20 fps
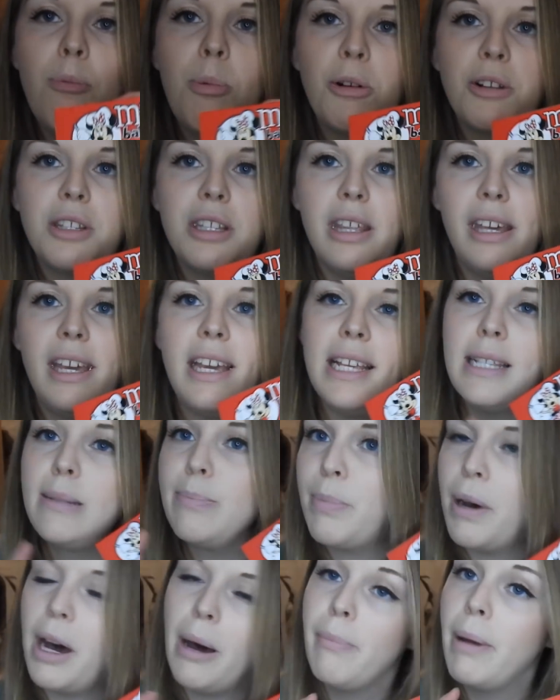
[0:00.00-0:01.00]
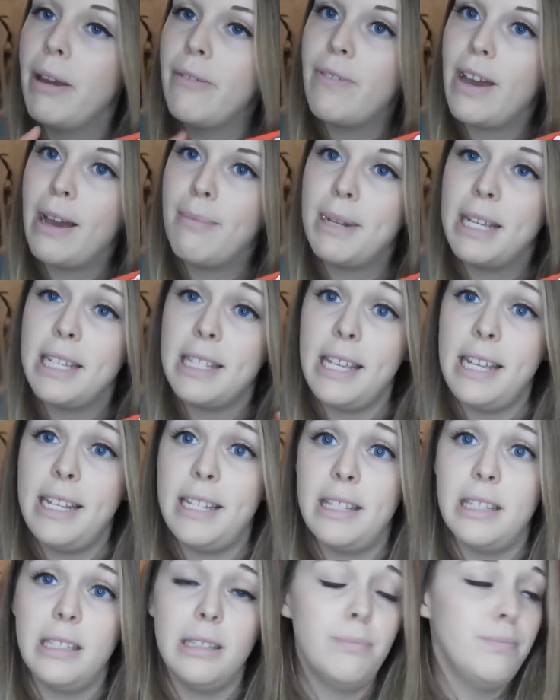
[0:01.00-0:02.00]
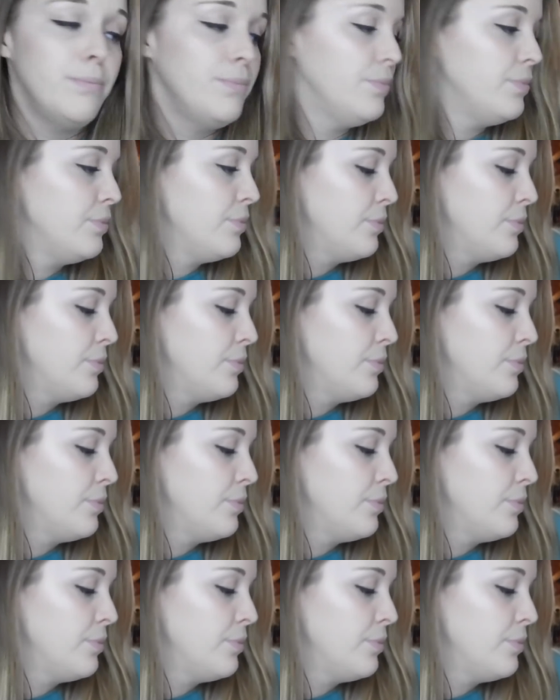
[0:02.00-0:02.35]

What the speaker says: box of these, but my family has eaten them.